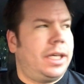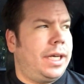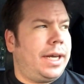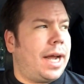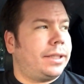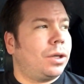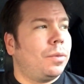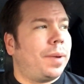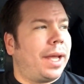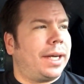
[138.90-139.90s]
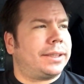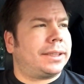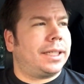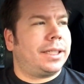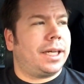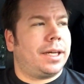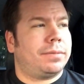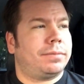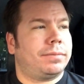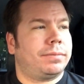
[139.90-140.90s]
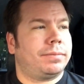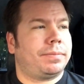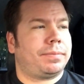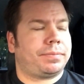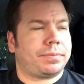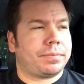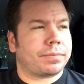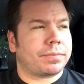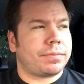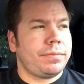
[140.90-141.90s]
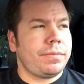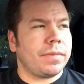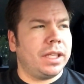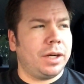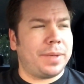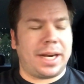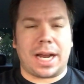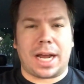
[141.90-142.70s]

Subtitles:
And I told Ben, I said, you know, Ben,